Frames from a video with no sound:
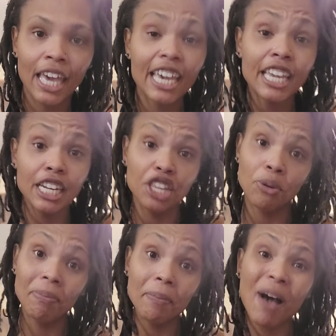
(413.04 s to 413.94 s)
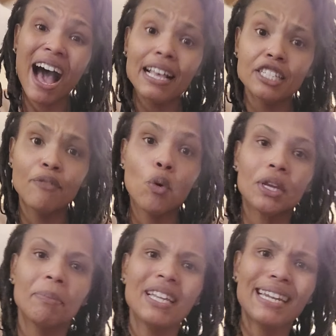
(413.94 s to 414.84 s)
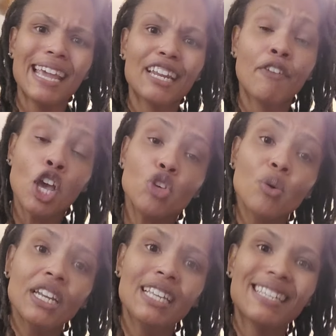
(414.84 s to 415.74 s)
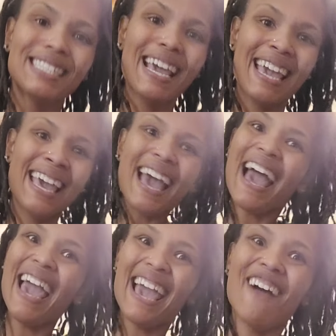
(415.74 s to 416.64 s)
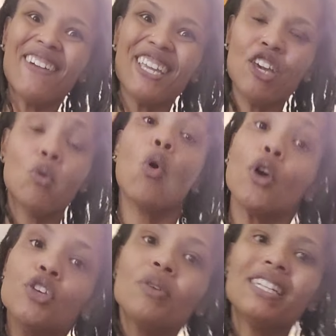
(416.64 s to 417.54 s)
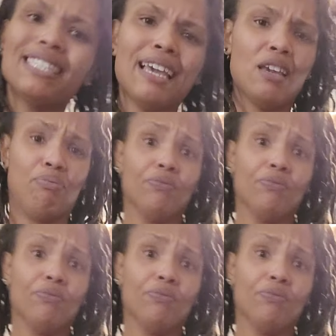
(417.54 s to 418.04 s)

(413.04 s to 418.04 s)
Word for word: It can either be positive or it can be negative. You can either say, hey, how are you? Or you can say,